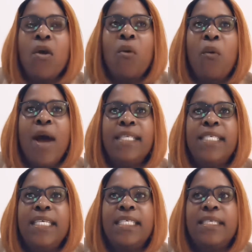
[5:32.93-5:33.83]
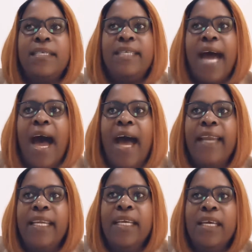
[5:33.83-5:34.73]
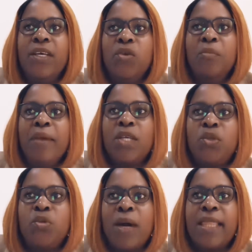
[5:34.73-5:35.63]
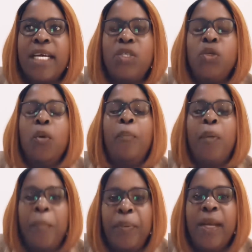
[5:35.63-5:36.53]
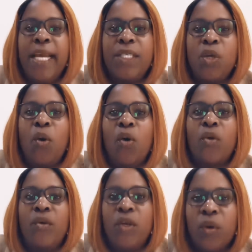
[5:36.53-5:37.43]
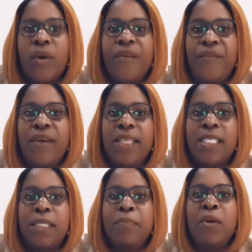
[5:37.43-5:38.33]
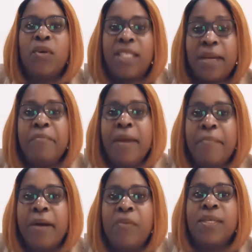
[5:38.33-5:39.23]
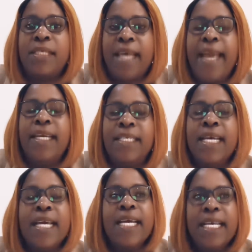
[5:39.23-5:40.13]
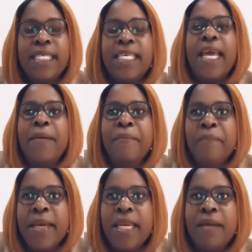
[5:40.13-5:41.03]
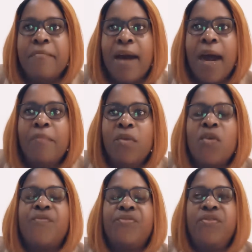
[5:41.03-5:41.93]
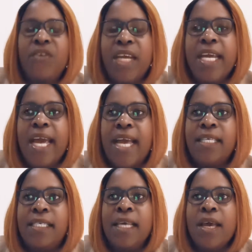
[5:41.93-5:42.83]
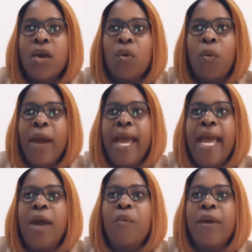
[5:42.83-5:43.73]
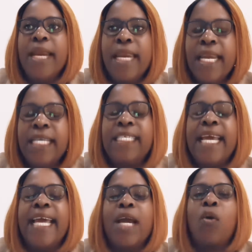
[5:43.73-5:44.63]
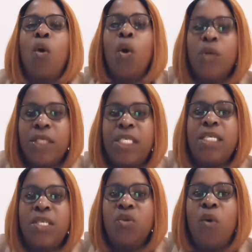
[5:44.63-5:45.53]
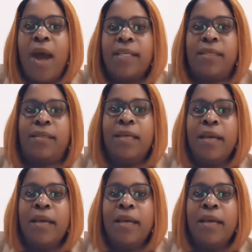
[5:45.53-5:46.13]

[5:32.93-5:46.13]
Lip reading: Once it's done, you make sure that you populate all your references, because remember, we said it's a minimum of 3 years where we need a continuous